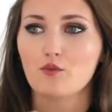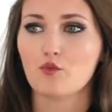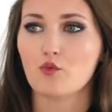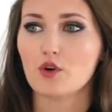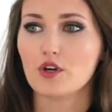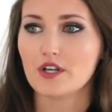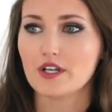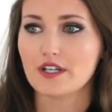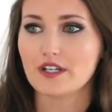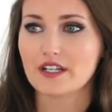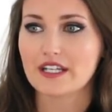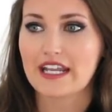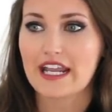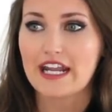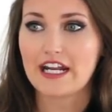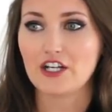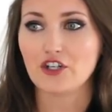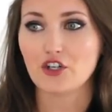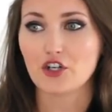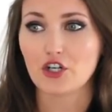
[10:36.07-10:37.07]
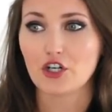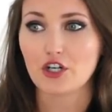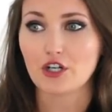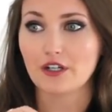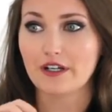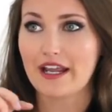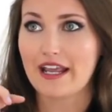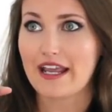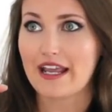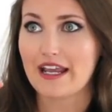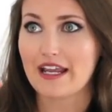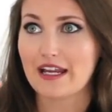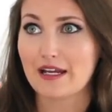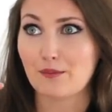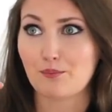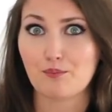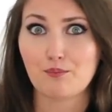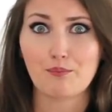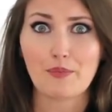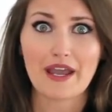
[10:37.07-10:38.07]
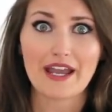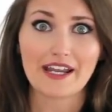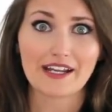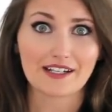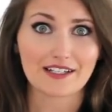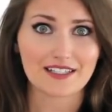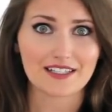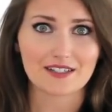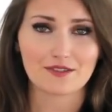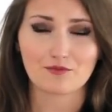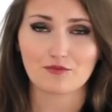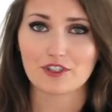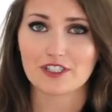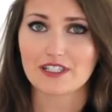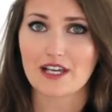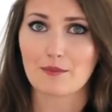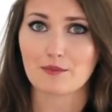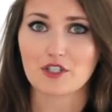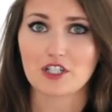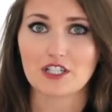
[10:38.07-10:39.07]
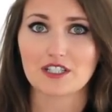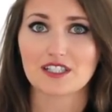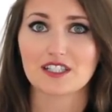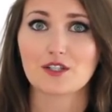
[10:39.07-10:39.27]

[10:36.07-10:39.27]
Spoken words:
would cater a bank's reception.